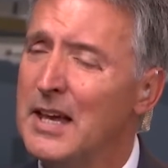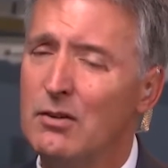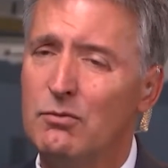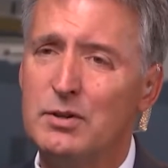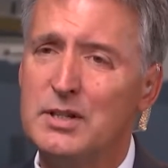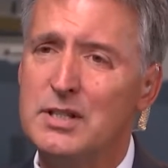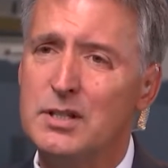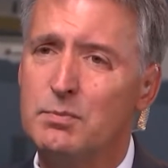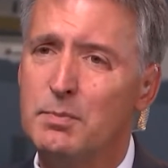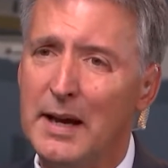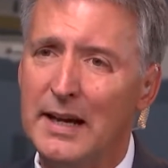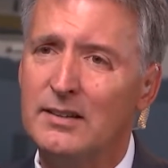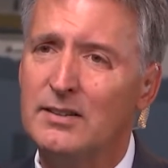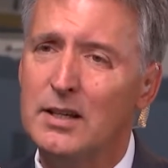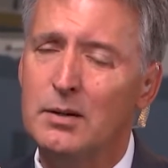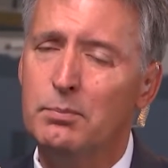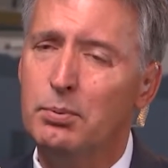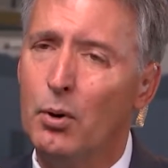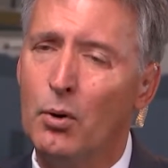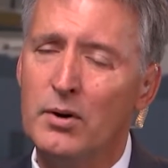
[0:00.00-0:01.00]
respect the
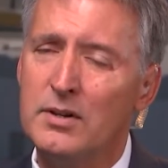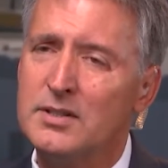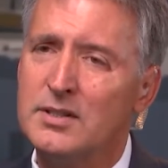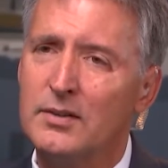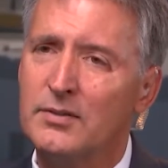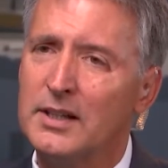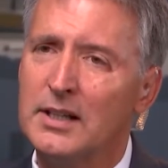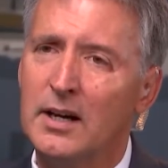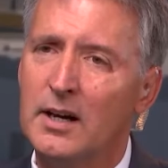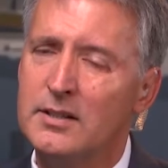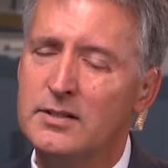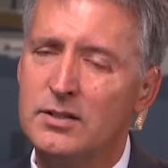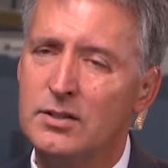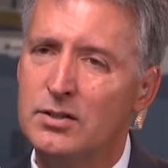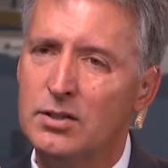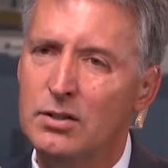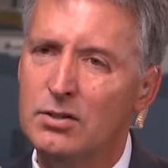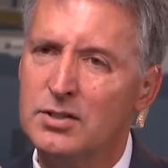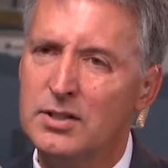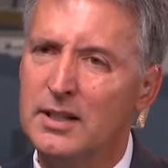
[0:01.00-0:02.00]
importance of the
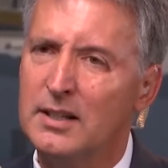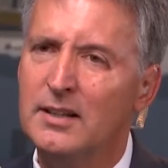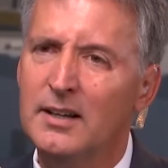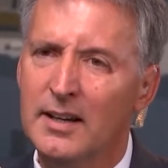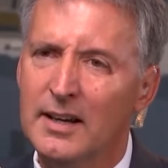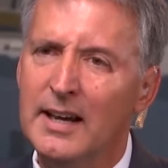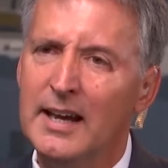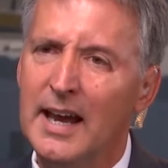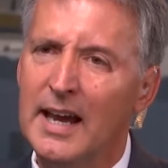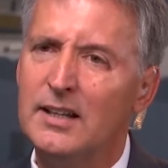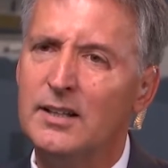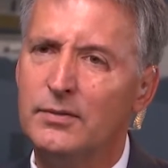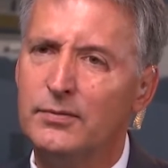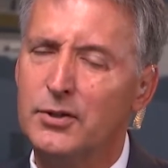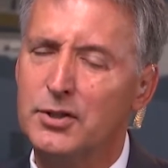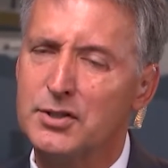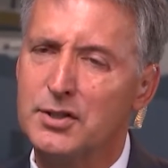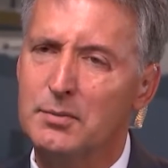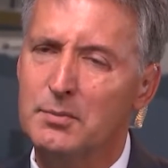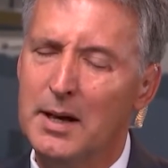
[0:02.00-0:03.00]
Constitution and the
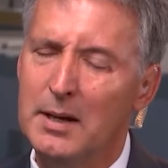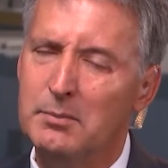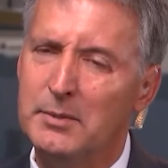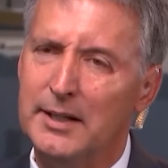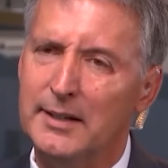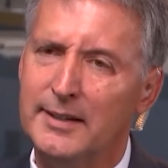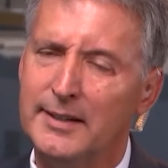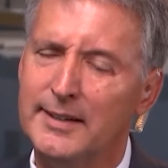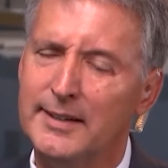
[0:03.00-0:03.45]
First Amendment.